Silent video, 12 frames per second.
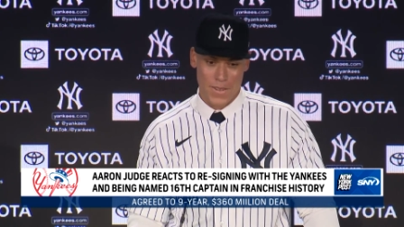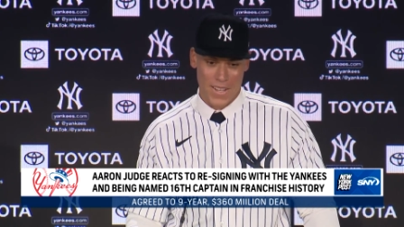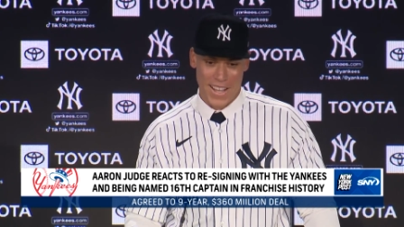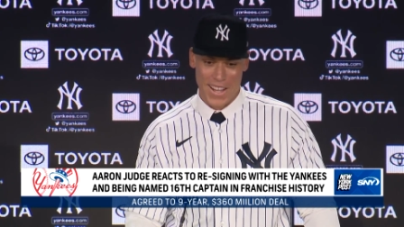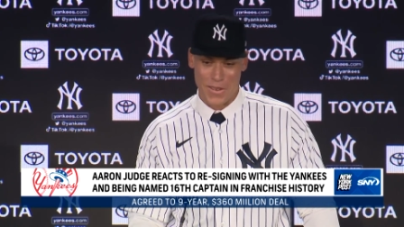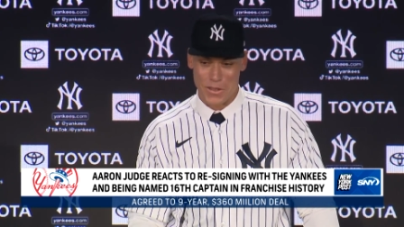
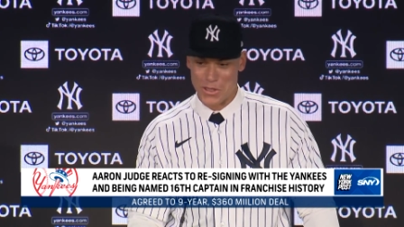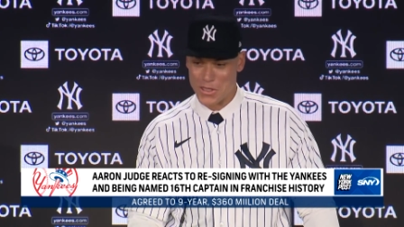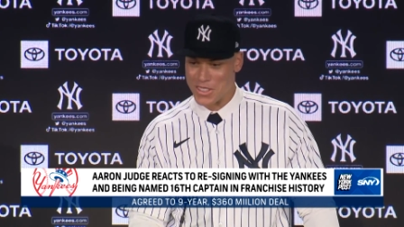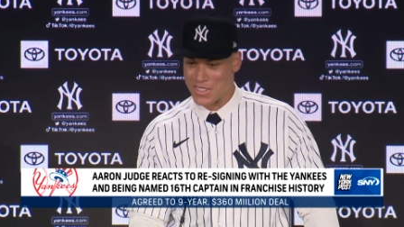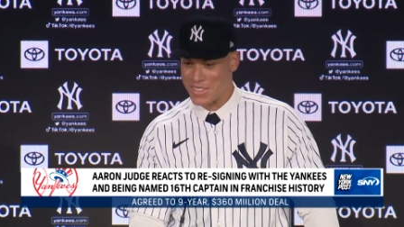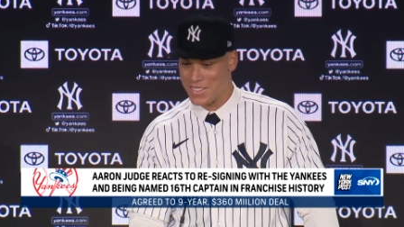how what you
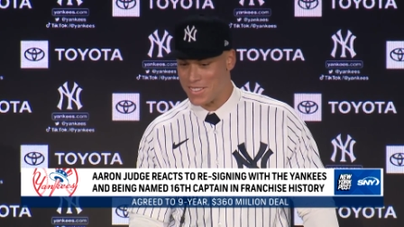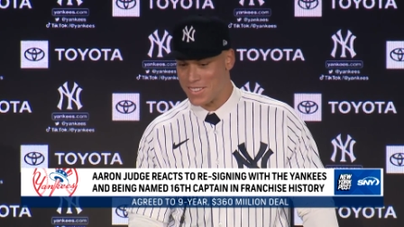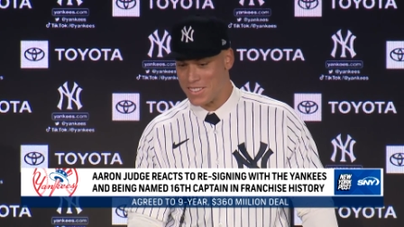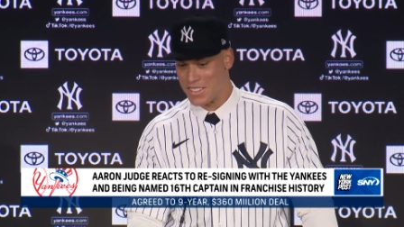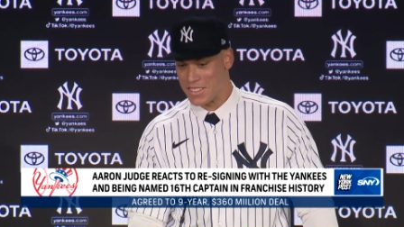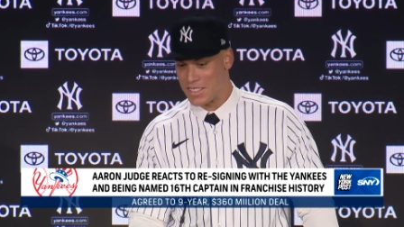just
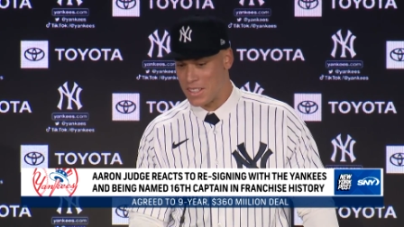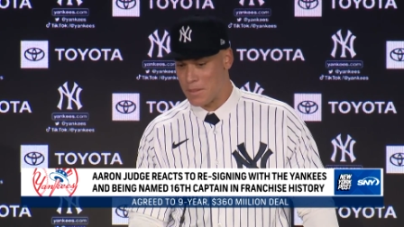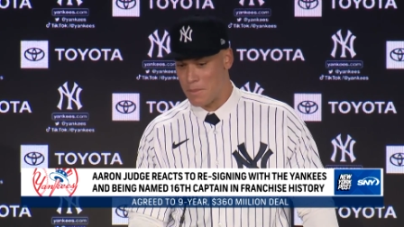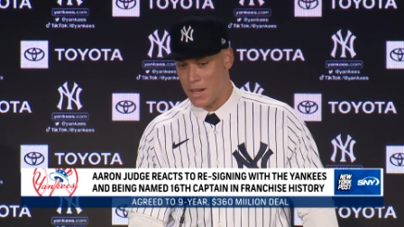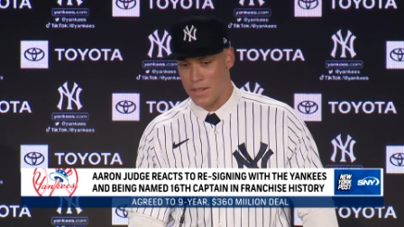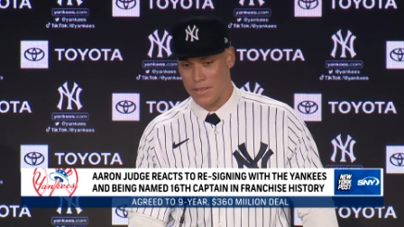just said
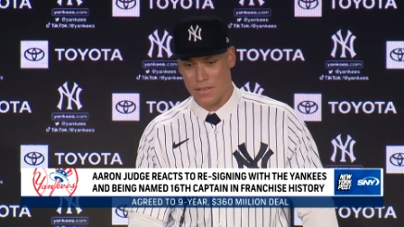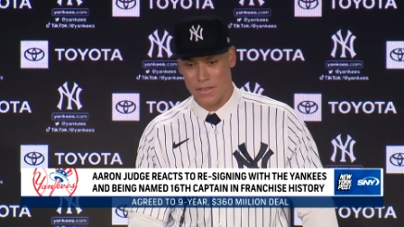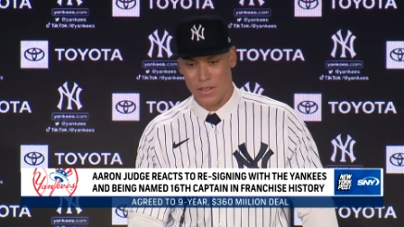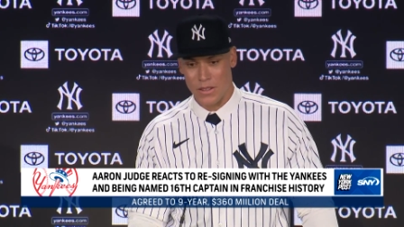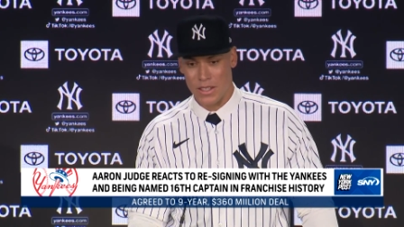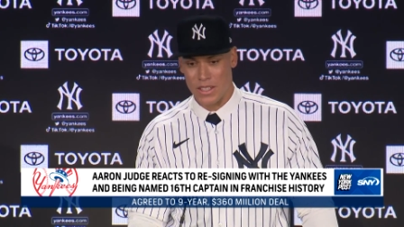about
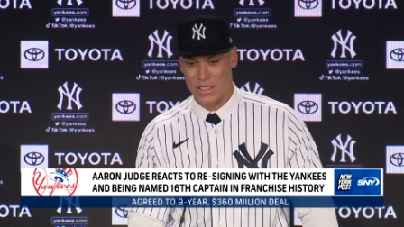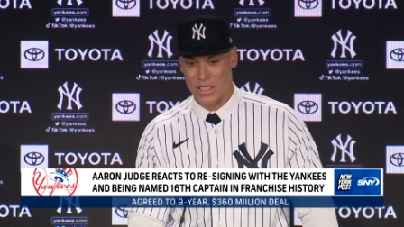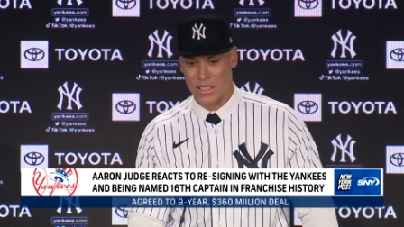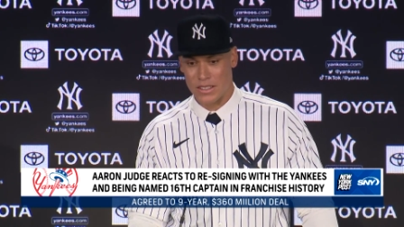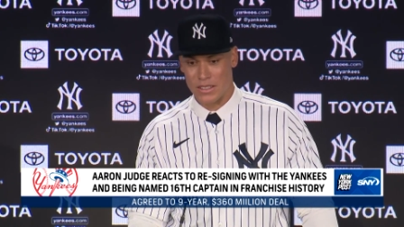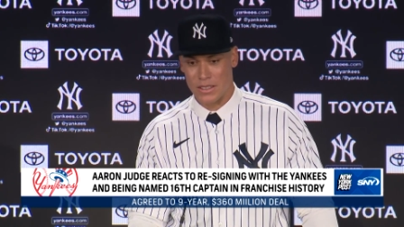you know getting a
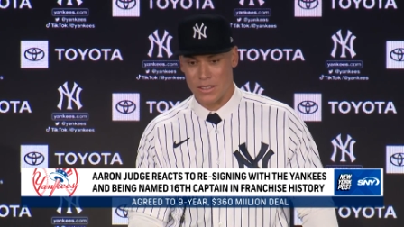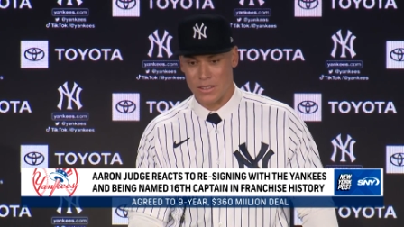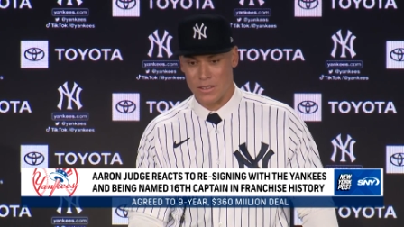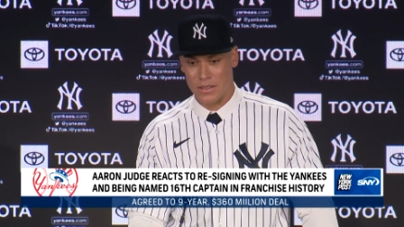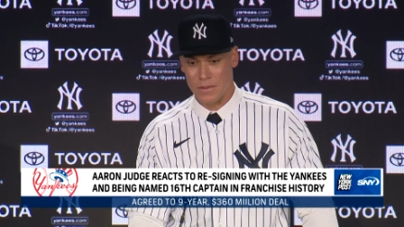chance to